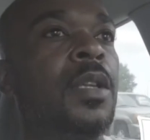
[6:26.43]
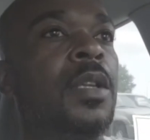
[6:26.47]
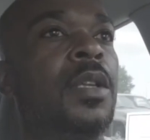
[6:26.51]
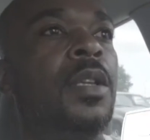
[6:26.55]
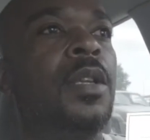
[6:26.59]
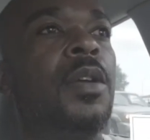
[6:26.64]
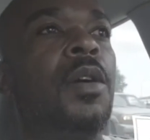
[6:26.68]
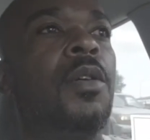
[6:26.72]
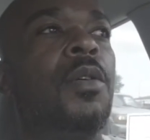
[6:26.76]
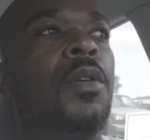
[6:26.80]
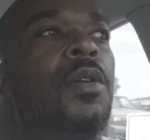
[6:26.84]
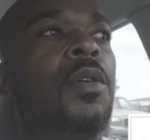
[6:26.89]

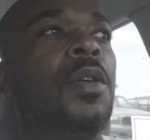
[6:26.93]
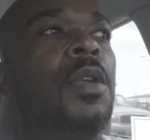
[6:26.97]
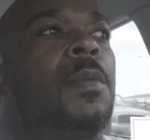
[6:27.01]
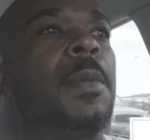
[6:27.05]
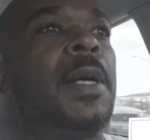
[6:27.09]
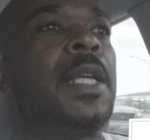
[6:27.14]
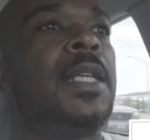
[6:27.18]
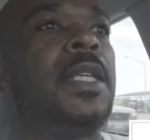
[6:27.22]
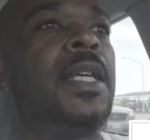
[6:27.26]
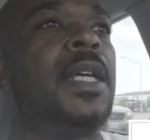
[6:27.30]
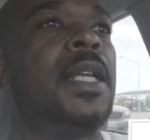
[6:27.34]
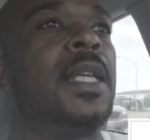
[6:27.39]
No, hold up,
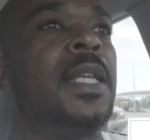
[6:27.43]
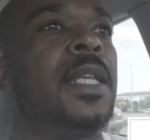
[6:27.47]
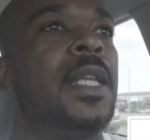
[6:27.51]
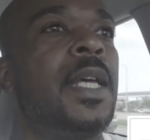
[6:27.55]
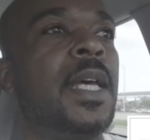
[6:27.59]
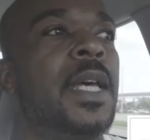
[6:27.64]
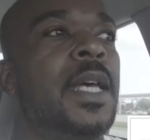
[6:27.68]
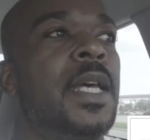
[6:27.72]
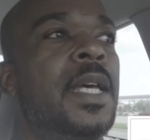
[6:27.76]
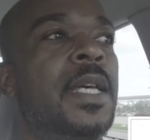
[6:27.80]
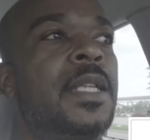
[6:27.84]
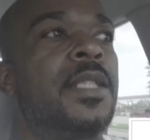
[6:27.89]
I did
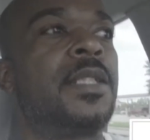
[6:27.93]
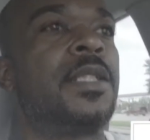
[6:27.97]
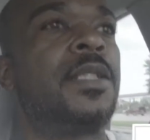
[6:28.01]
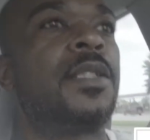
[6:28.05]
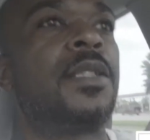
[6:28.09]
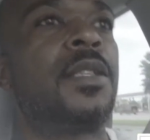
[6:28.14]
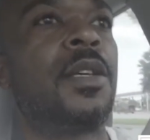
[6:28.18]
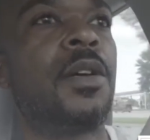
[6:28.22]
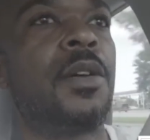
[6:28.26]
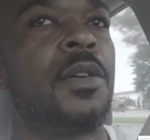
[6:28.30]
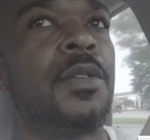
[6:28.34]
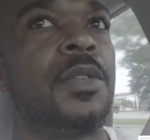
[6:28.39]
legs
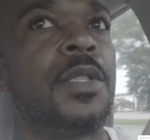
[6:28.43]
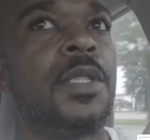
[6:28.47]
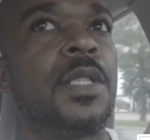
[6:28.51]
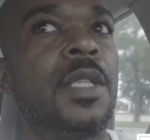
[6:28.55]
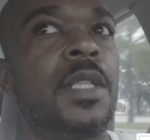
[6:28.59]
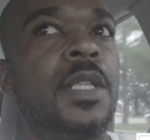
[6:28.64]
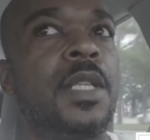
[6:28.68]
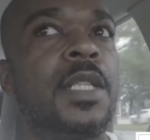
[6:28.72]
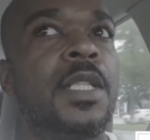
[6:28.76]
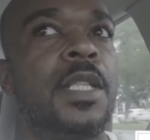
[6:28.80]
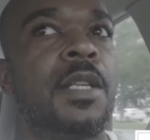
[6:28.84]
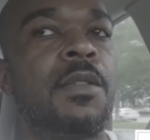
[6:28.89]
Thursday.
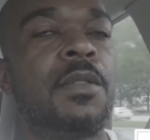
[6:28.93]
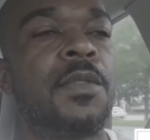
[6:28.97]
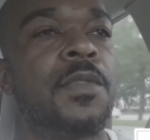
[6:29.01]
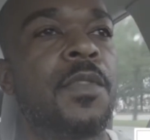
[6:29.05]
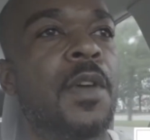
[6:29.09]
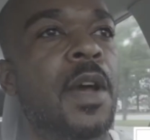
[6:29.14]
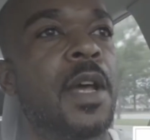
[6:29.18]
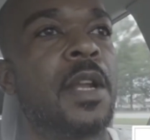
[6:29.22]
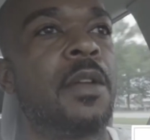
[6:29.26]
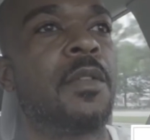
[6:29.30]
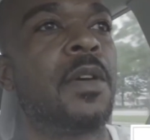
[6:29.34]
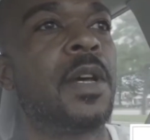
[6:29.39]
Yesterday was
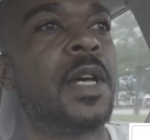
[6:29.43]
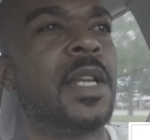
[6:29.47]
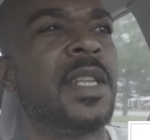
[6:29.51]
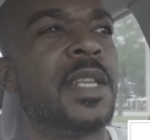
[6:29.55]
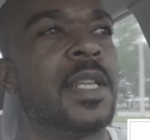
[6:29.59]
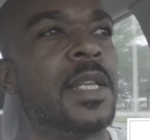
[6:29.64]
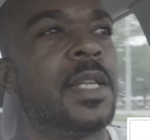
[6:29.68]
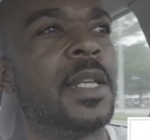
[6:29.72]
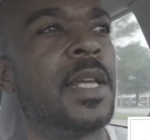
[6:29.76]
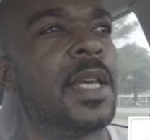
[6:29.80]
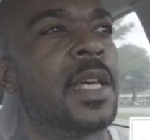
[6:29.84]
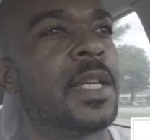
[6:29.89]
Friday, right? I
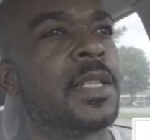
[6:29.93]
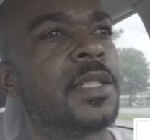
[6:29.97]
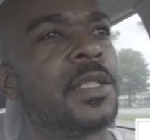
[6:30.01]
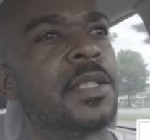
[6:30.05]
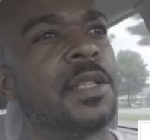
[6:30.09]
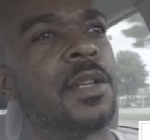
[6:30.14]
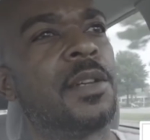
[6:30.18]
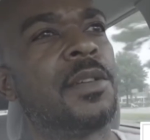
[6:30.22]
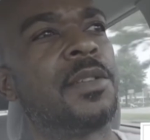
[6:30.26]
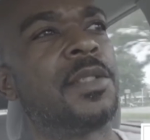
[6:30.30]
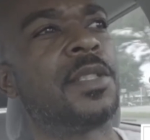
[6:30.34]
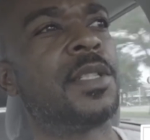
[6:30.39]
did legs
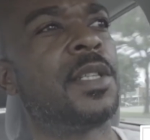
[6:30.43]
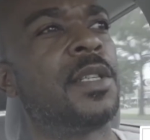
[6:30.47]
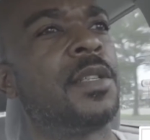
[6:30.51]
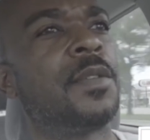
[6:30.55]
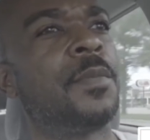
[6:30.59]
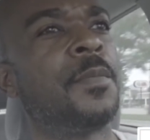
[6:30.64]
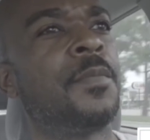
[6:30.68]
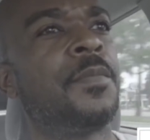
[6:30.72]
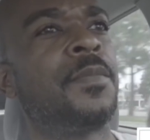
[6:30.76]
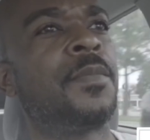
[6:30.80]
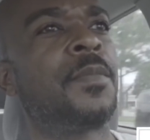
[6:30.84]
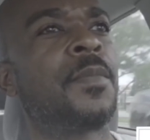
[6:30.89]
Thursday.
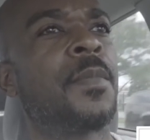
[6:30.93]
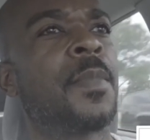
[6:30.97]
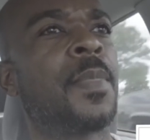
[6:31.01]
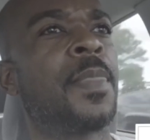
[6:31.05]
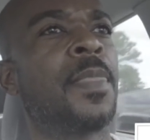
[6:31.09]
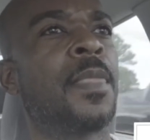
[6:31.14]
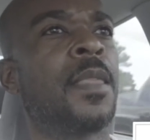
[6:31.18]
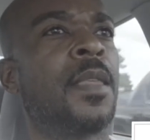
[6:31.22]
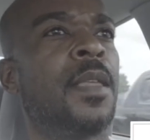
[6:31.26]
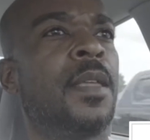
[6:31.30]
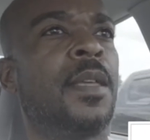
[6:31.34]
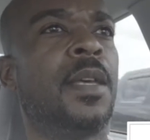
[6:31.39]

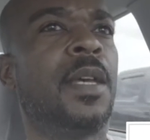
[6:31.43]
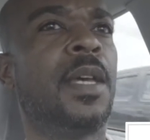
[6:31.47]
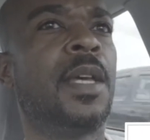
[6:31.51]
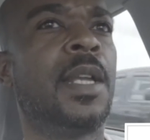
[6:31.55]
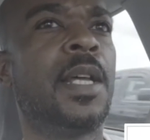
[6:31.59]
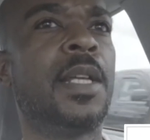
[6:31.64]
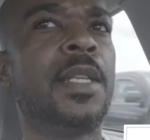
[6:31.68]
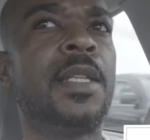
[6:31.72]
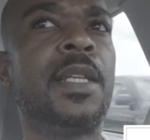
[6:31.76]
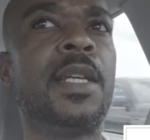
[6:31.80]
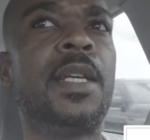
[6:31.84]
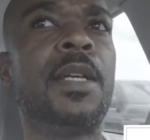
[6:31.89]
And
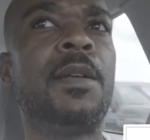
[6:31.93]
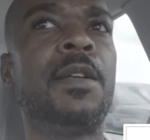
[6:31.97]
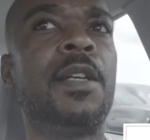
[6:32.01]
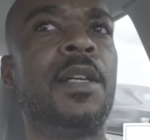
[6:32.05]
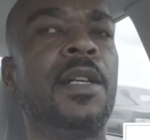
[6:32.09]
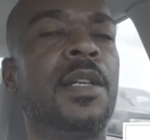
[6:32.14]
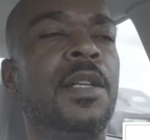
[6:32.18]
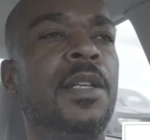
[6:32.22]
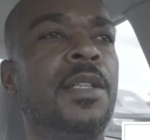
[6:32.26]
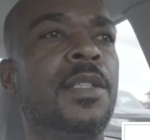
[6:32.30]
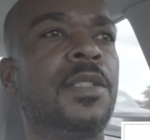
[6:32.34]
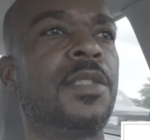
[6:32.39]
I
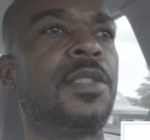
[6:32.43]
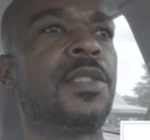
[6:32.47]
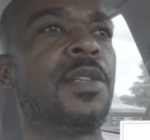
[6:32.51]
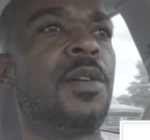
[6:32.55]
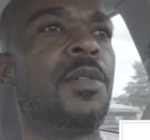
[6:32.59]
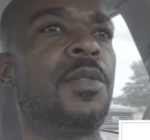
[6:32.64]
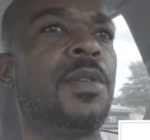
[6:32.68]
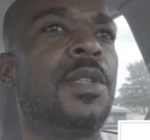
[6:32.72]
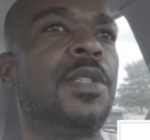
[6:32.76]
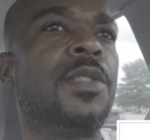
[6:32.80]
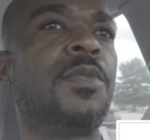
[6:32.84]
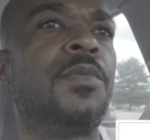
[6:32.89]
did
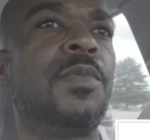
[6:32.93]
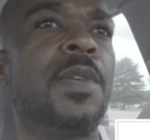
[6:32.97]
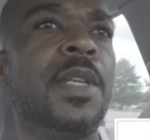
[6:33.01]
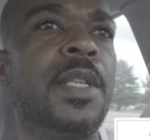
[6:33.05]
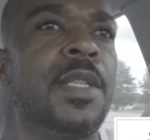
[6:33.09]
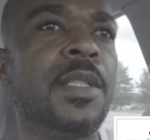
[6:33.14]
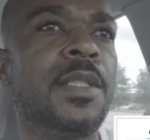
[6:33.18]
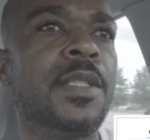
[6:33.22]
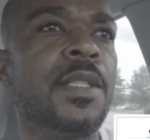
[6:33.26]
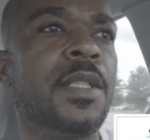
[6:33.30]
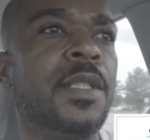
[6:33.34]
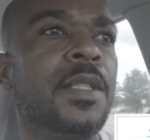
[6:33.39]
shoulders
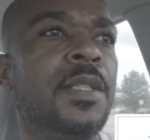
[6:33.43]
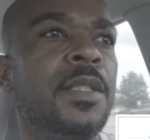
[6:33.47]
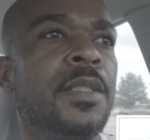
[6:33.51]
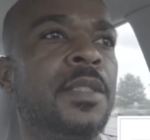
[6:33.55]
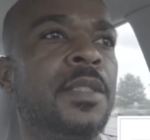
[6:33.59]
Wednesday.